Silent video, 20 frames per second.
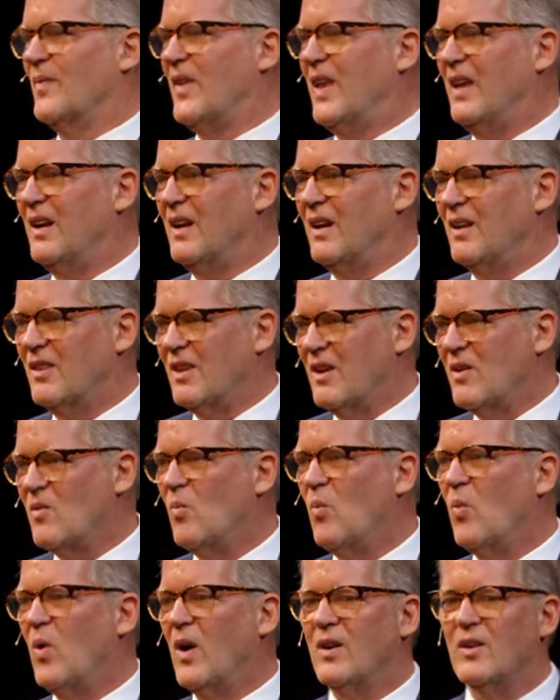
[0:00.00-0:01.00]
And I think
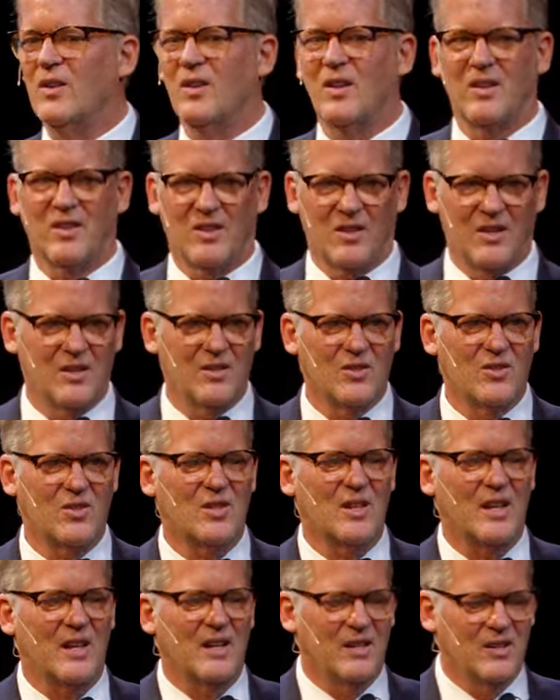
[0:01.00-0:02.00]
one of the things
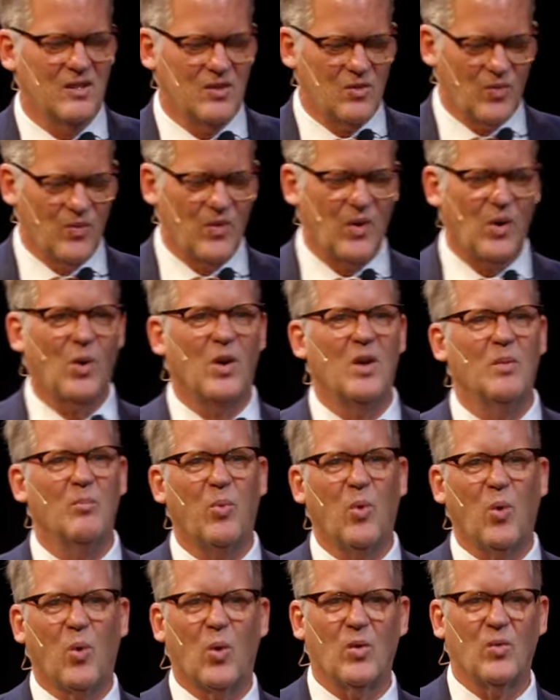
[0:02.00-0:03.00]
that is very
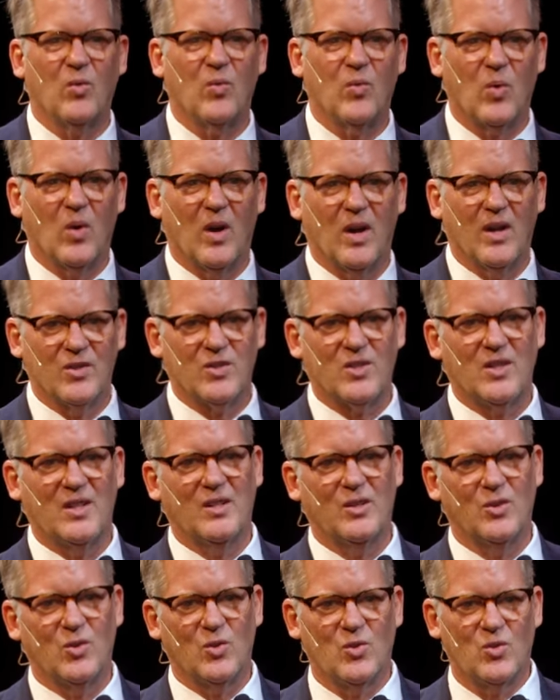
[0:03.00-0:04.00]
important for us
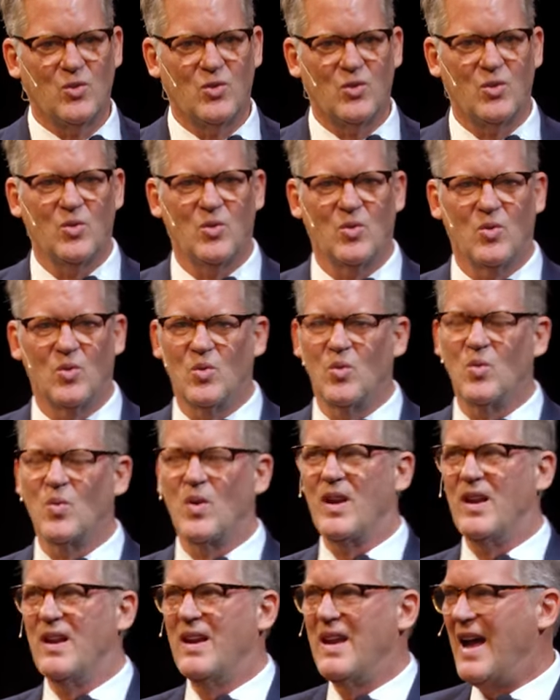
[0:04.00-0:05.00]
is to
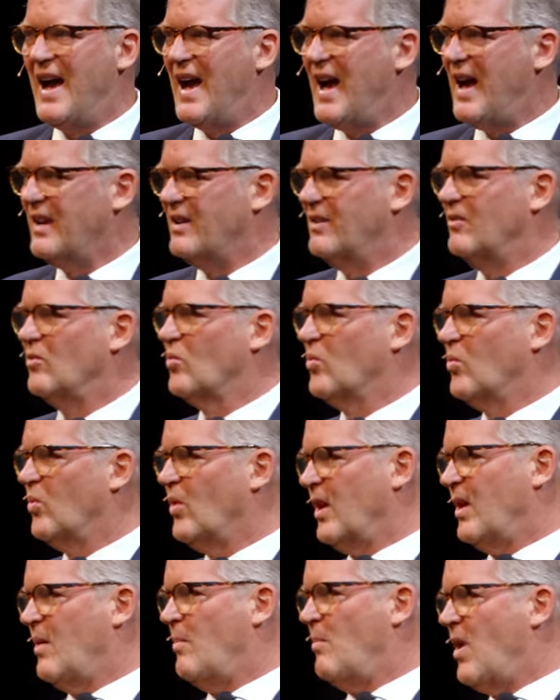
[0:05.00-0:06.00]
not
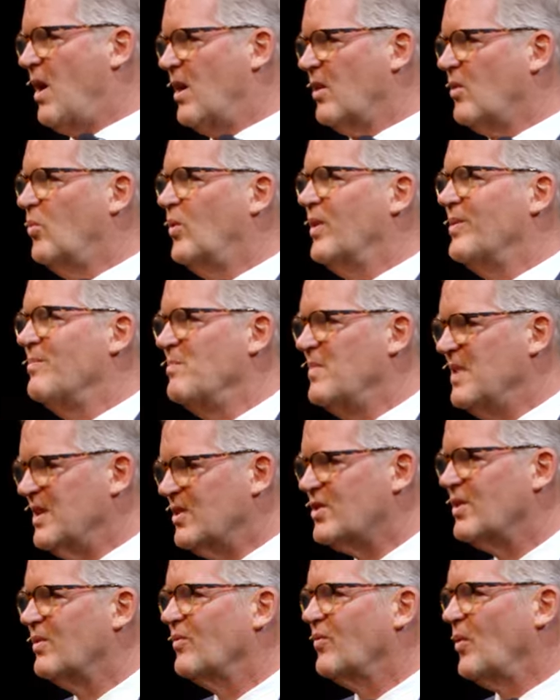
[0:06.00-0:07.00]
run amok with
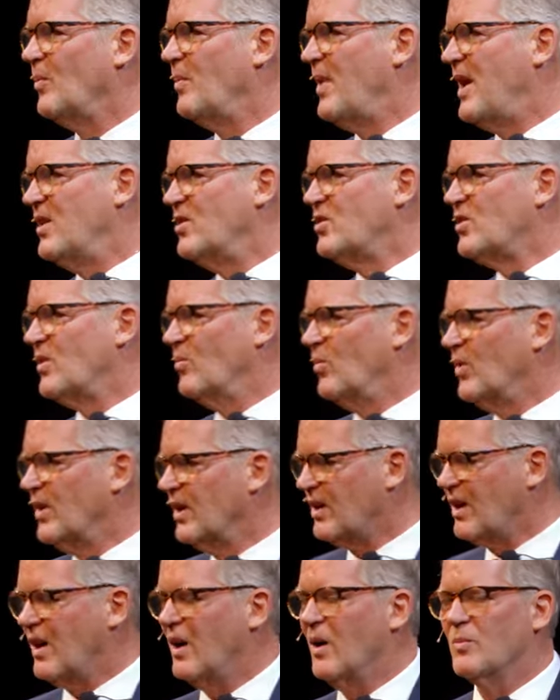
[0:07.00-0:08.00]
misinformation when
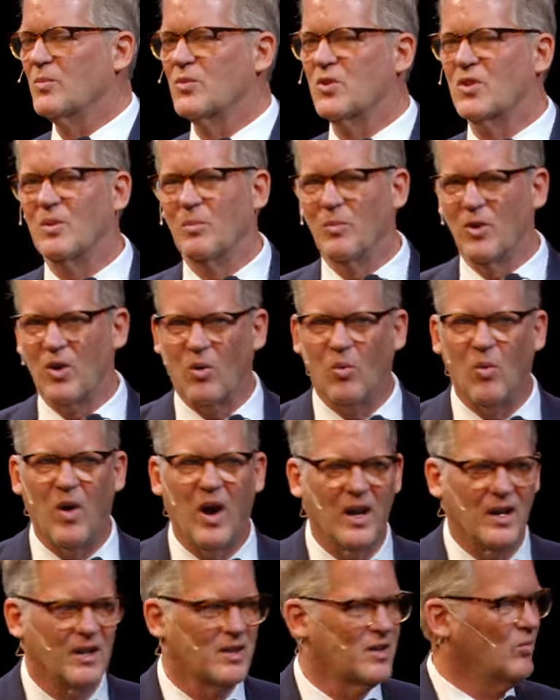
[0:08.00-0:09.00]
it comes to
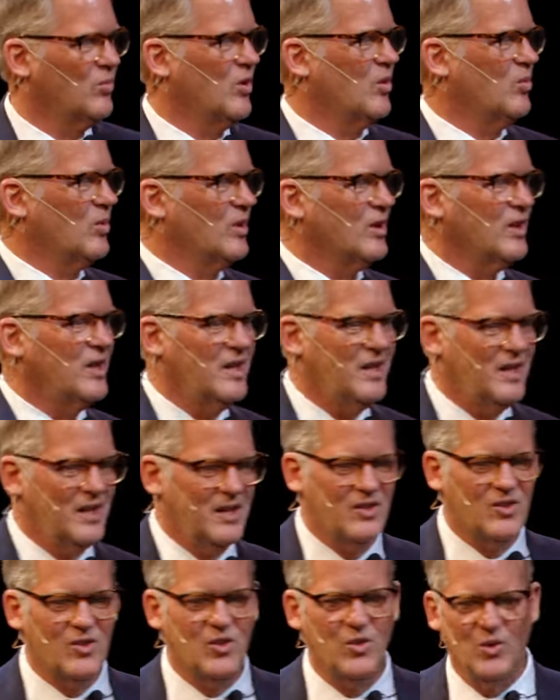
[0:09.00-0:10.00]
marijuana, that we really
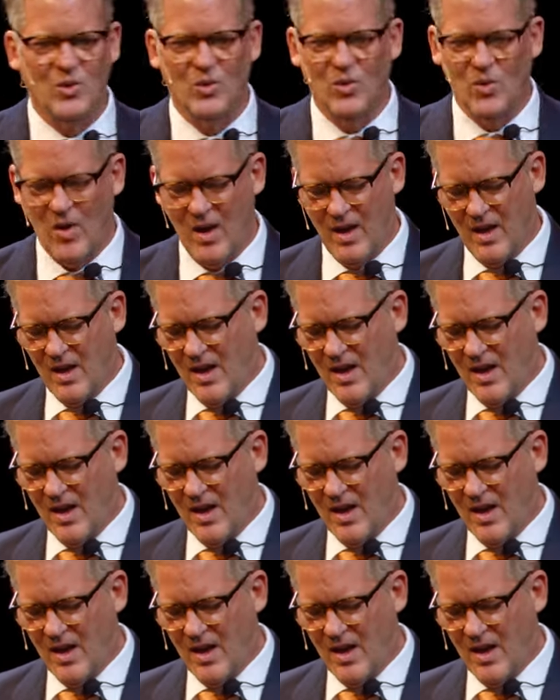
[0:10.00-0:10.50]
need to